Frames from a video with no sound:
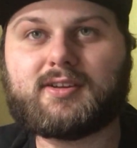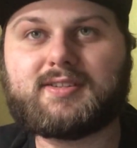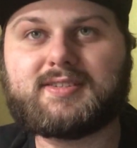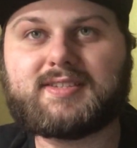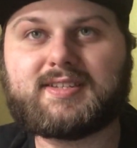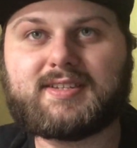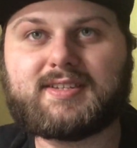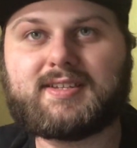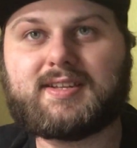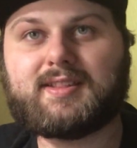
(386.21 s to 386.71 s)

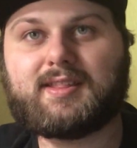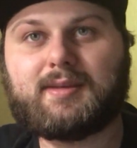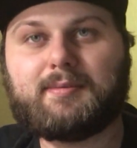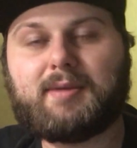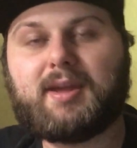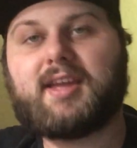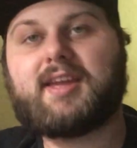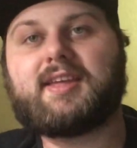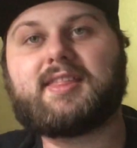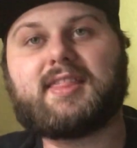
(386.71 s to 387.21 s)
consistently
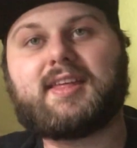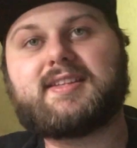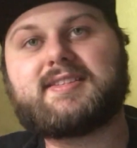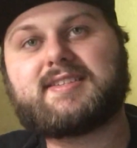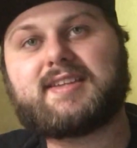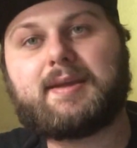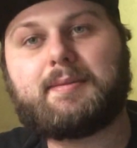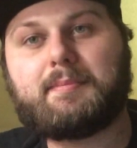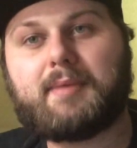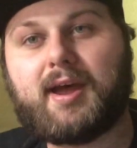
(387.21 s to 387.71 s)
making
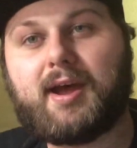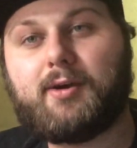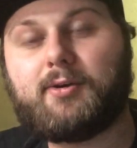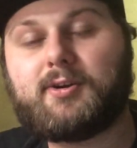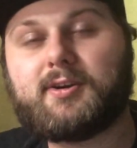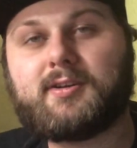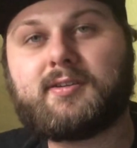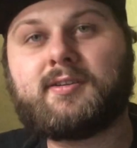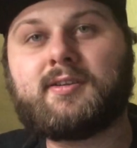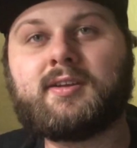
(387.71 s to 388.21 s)
that same
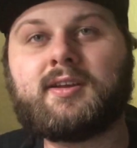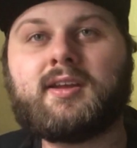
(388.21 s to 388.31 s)
power.